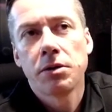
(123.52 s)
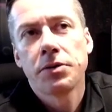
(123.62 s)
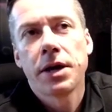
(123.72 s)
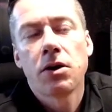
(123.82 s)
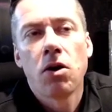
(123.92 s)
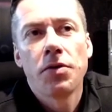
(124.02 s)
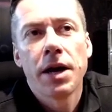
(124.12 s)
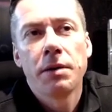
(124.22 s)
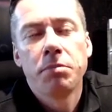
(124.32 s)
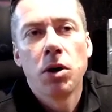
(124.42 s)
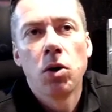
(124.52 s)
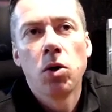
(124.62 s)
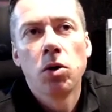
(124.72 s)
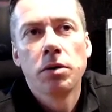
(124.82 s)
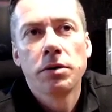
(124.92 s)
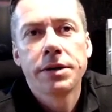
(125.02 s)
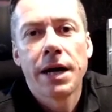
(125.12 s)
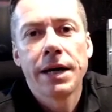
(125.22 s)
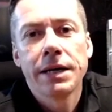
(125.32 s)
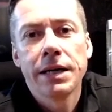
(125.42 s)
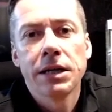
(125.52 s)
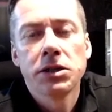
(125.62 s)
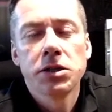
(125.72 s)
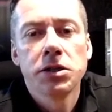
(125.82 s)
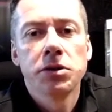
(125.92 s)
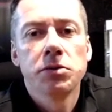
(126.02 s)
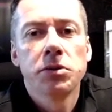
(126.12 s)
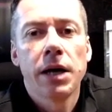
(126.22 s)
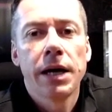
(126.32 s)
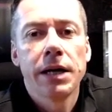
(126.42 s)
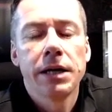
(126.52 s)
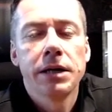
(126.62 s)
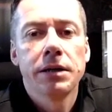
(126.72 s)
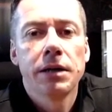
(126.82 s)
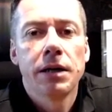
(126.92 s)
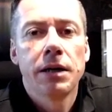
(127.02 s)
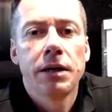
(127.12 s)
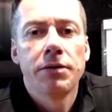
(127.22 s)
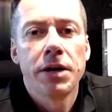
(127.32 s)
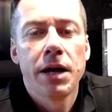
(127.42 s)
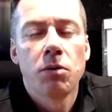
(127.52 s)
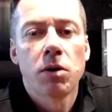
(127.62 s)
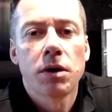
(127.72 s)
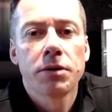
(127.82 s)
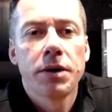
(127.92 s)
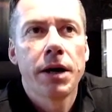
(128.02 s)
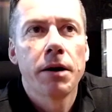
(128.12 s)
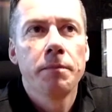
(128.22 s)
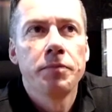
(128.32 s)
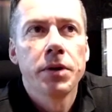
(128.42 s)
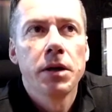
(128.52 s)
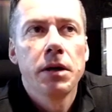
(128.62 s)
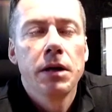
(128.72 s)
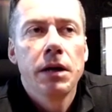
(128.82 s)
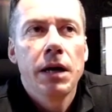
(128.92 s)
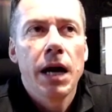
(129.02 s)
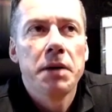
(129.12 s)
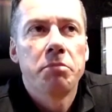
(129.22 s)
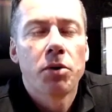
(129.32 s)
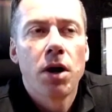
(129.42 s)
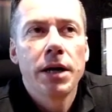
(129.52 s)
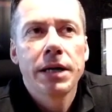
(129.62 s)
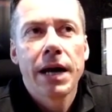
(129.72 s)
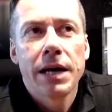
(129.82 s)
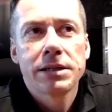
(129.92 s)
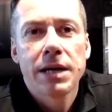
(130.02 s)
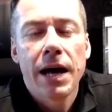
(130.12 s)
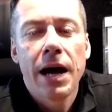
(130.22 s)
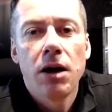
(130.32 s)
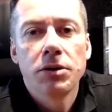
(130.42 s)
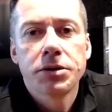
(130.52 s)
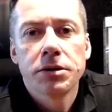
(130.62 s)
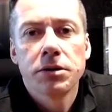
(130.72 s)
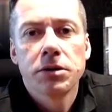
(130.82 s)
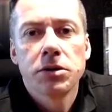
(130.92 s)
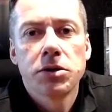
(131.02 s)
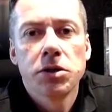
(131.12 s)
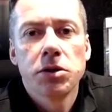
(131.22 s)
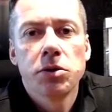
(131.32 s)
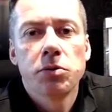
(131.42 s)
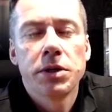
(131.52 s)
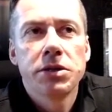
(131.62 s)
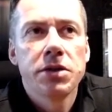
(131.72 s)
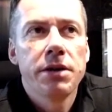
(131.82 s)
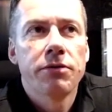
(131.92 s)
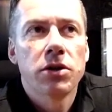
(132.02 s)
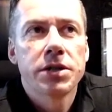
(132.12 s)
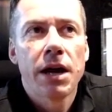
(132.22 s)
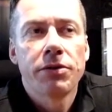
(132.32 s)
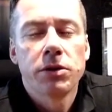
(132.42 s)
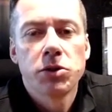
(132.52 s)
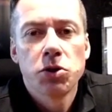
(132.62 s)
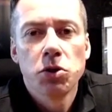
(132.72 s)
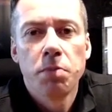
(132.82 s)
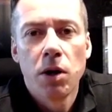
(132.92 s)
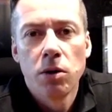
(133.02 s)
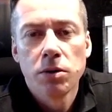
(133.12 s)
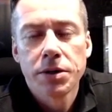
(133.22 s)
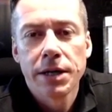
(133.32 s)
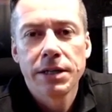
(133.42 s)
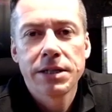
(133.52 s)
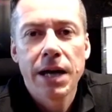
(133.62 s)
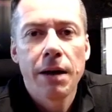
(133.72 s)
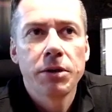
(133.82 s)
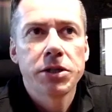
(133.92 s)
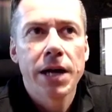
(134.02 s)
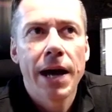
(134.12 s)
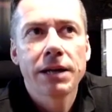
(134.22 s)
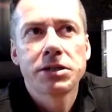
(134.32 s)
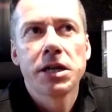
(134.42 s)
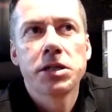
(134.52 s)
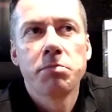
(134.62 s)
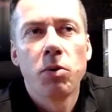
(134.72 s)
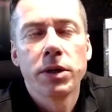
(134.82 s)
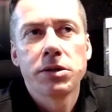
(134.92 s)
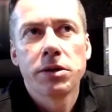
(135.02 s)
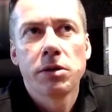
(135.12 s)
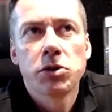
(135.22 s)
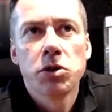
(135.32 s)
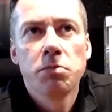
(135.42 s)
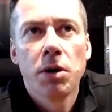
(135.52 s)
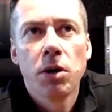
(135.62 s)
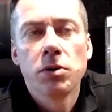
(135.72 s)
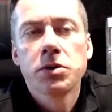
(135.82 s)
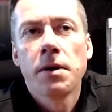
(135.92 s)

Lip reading: there on that pole tied into the network there, and broadcast out to receivers at those two poles and establish access points at those two poles.